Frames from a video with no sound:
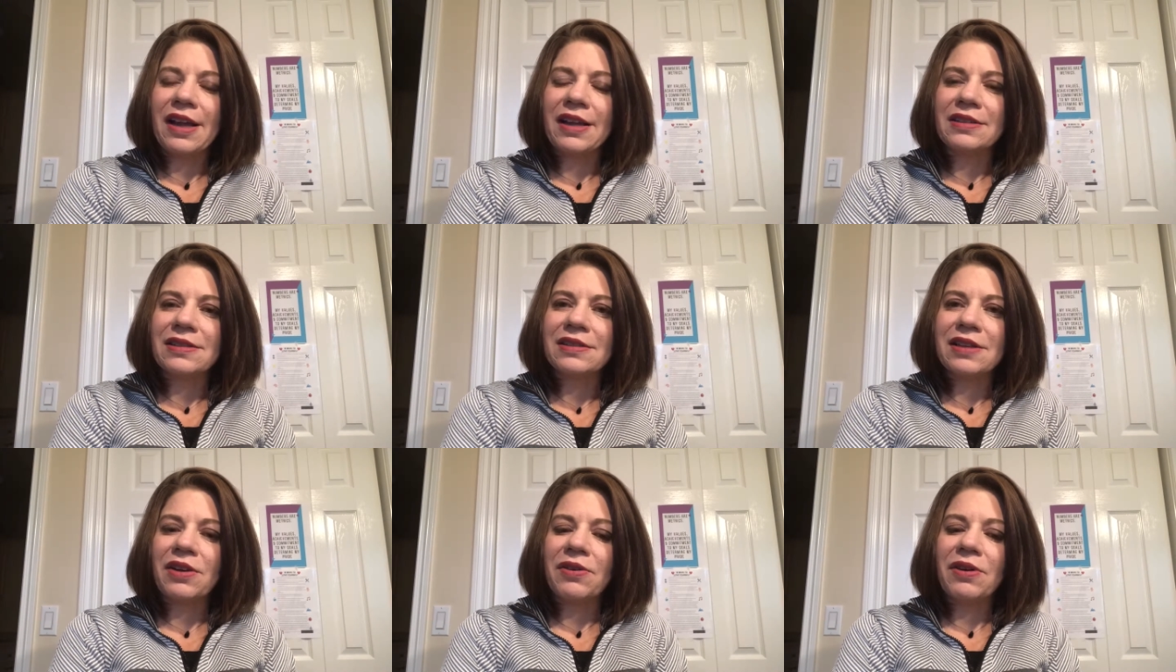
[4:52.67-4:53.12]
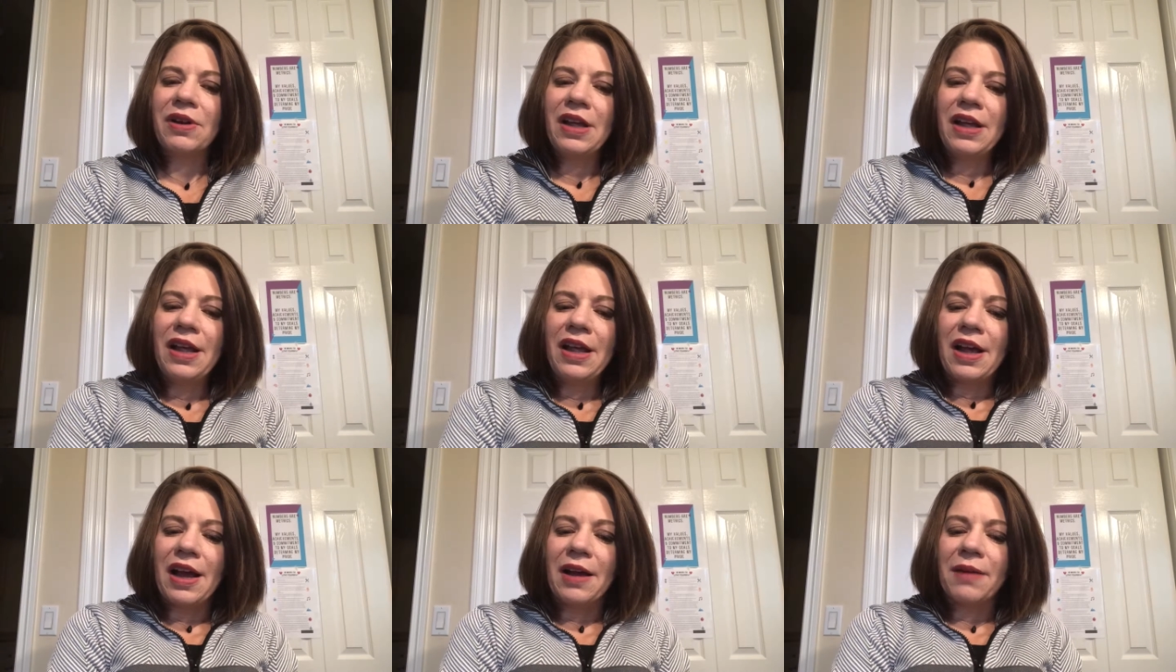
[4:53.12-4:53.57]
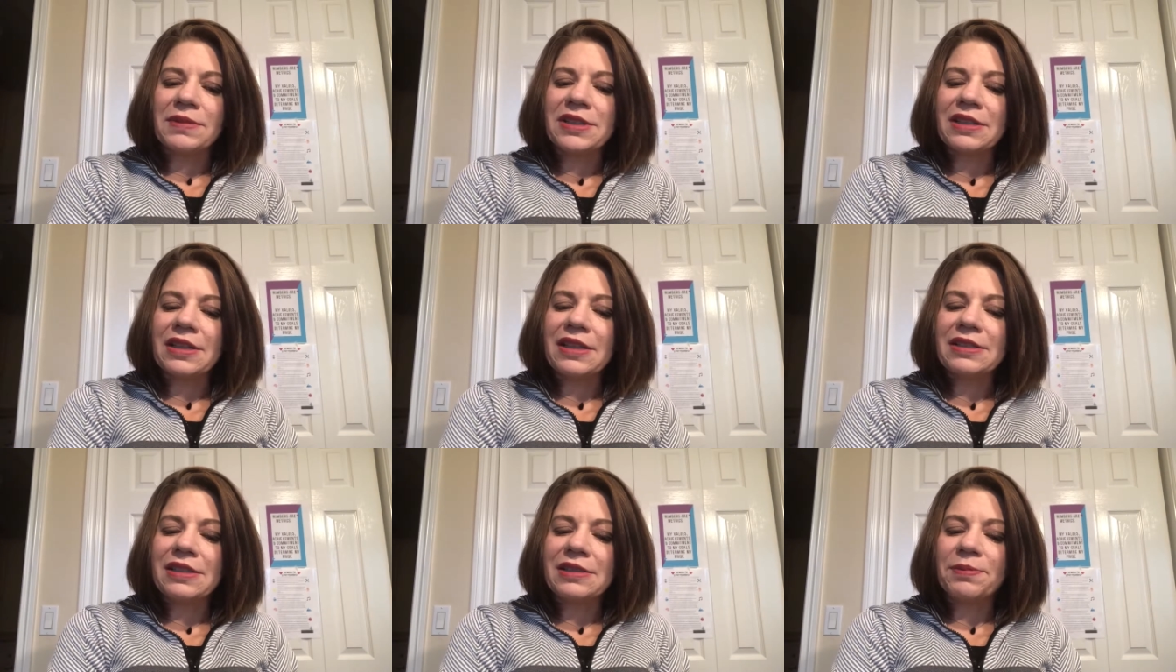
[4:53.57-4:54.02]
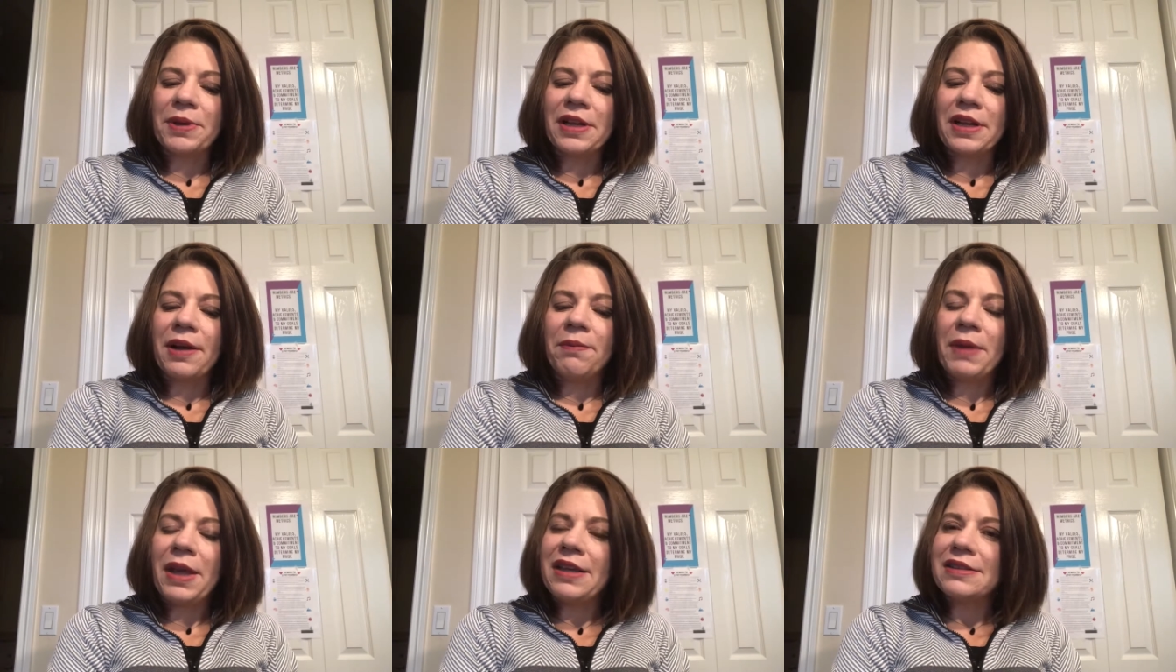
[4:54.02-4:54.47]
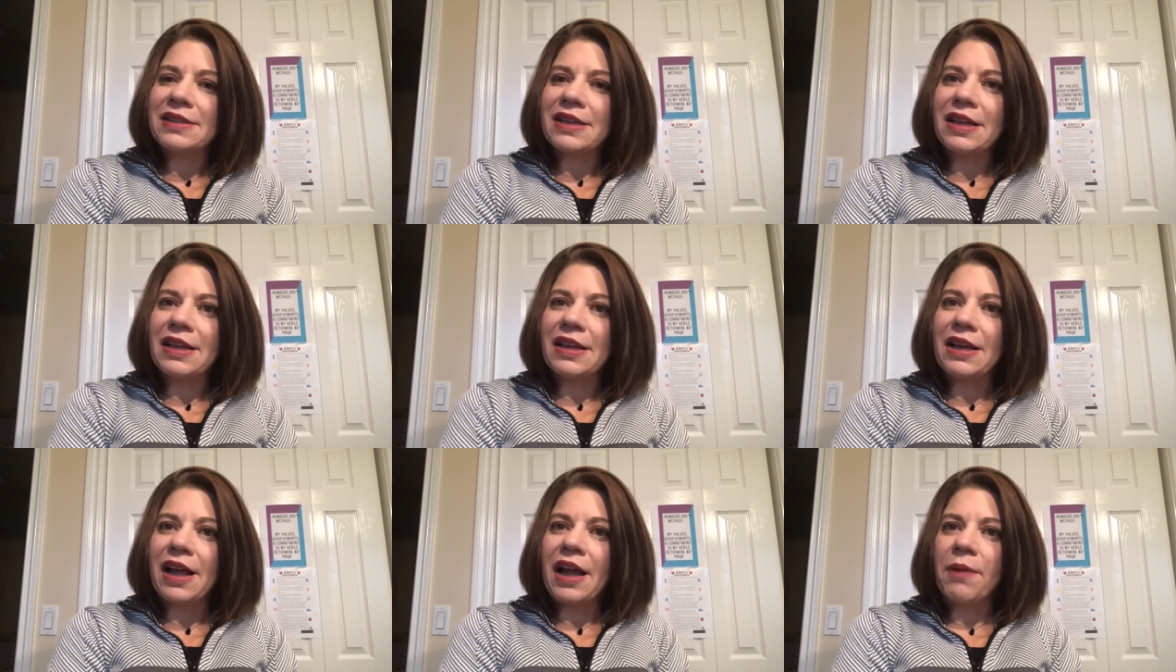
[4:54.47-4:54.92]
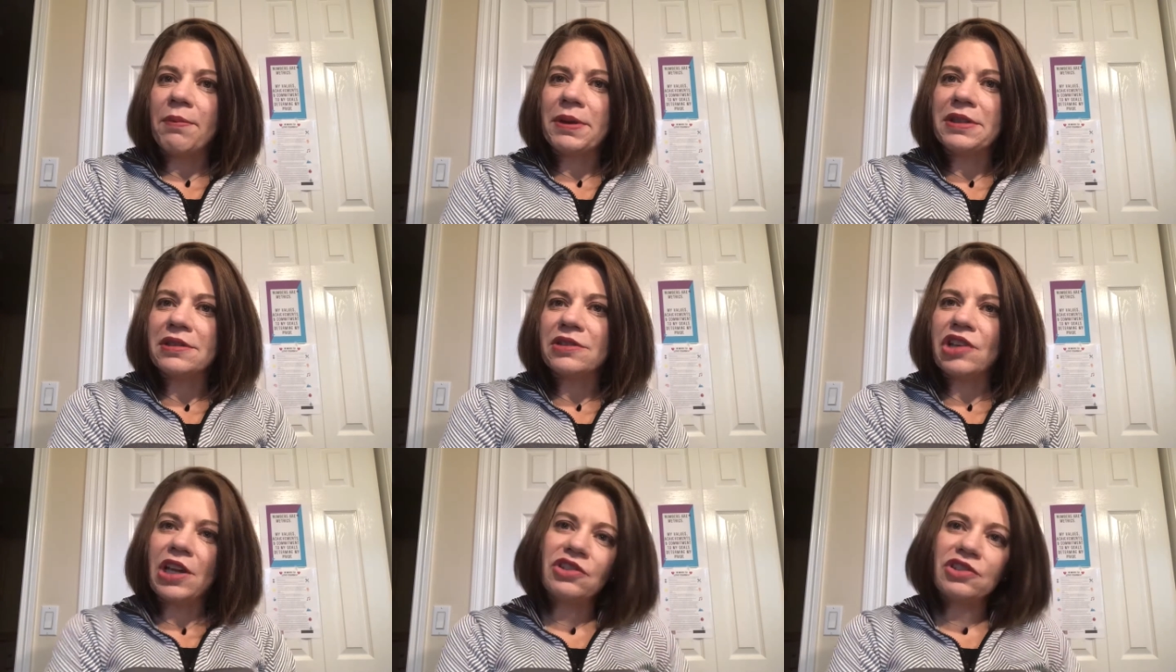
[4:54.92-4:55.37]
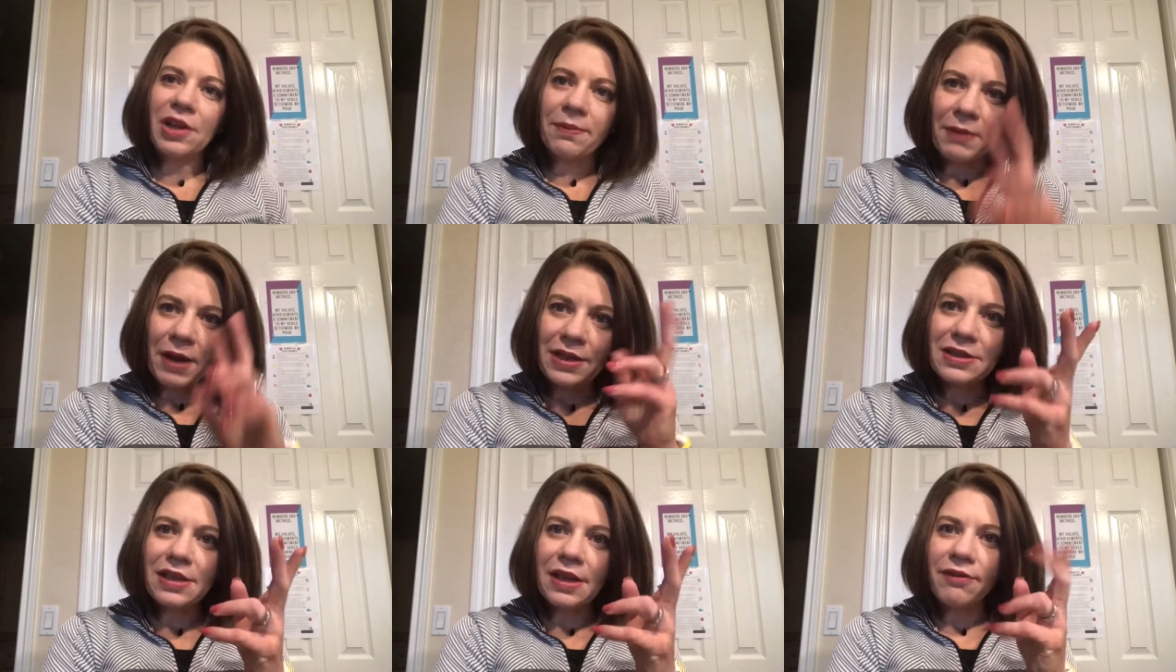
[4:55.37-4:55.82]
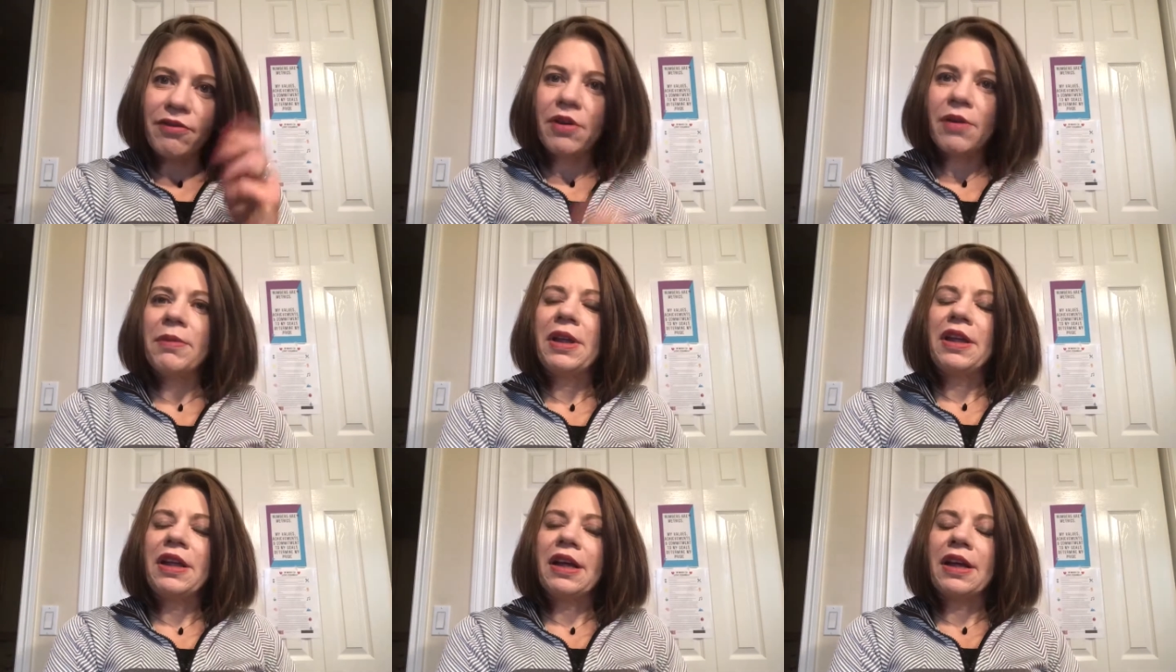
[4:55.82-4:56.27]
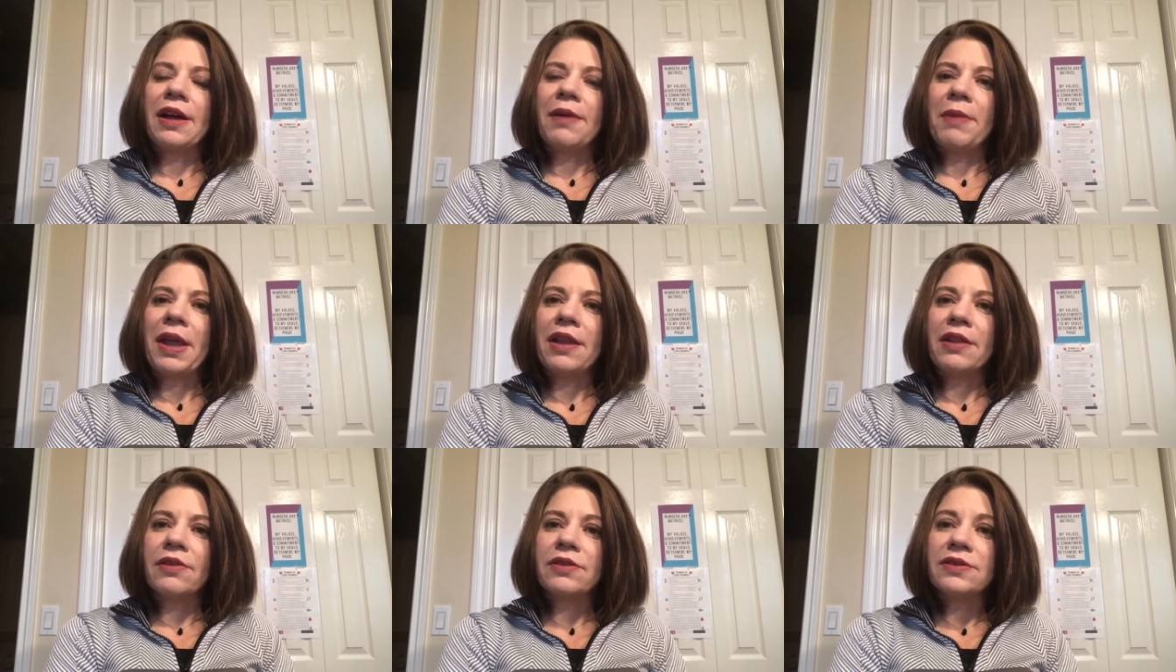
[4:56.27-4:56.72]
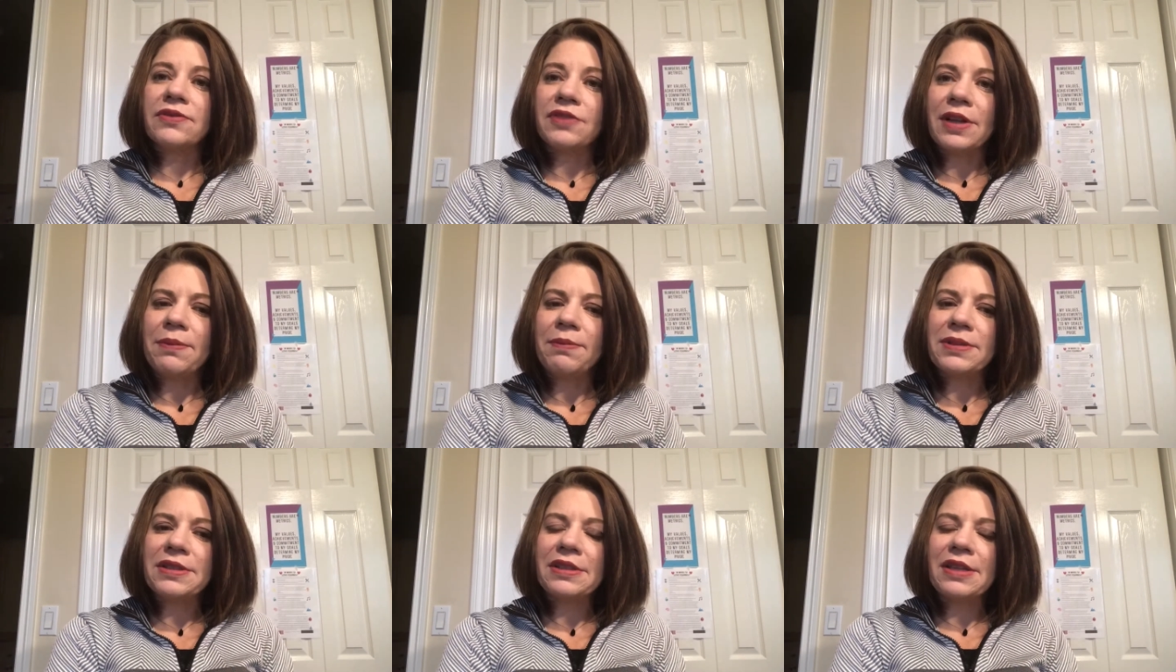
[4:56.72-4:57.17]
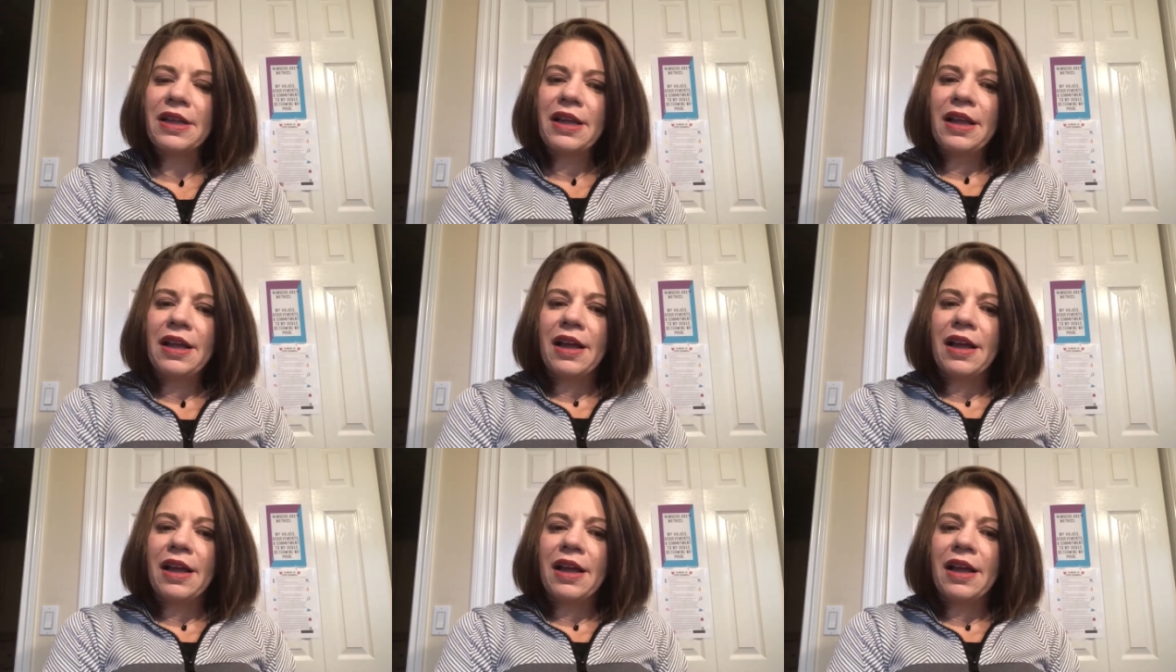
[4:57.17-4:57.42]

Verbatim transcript: And so um, Celeste has been amazing, helping to change that mindset for me, uh, making those flips.